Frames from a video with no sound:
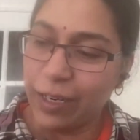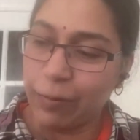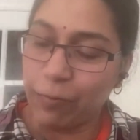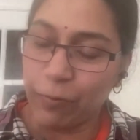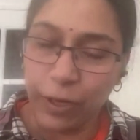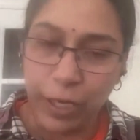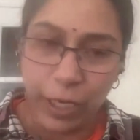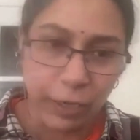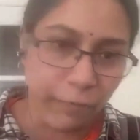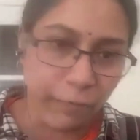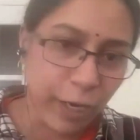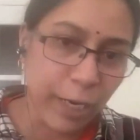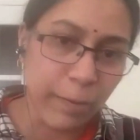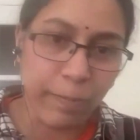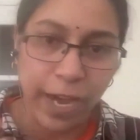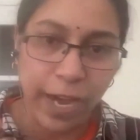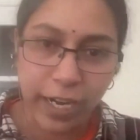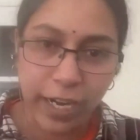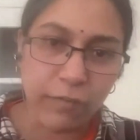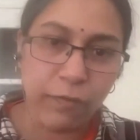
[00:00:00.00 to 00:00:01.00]
we went
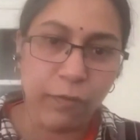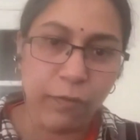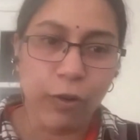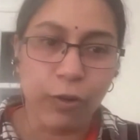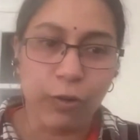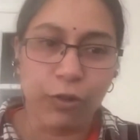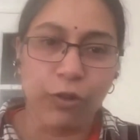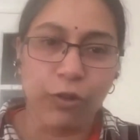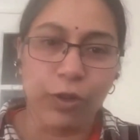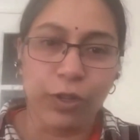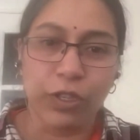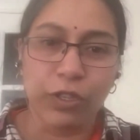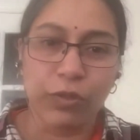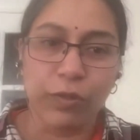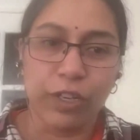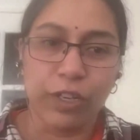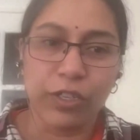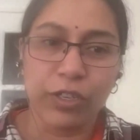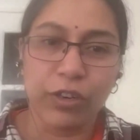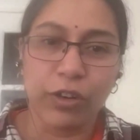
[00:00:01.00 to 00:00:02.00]
back and forth over this
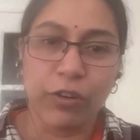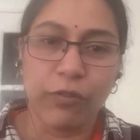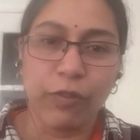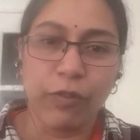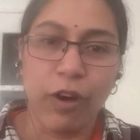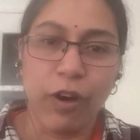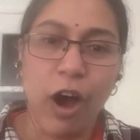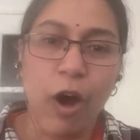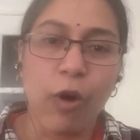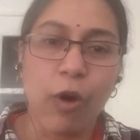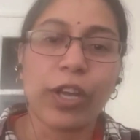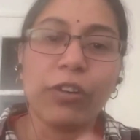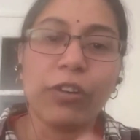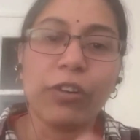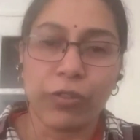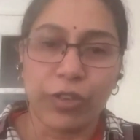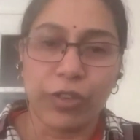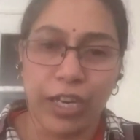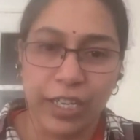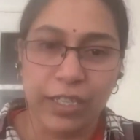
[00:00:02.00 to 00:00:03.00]
question of how can
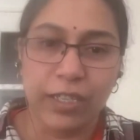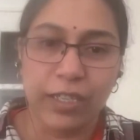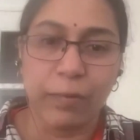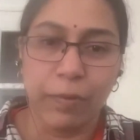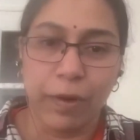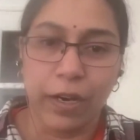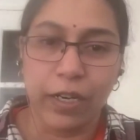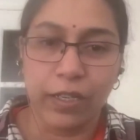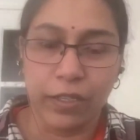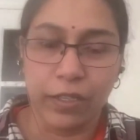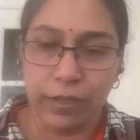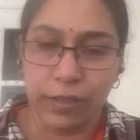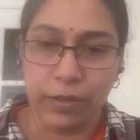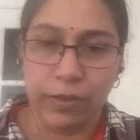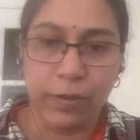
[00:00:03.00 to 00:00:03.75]
you trust the parser?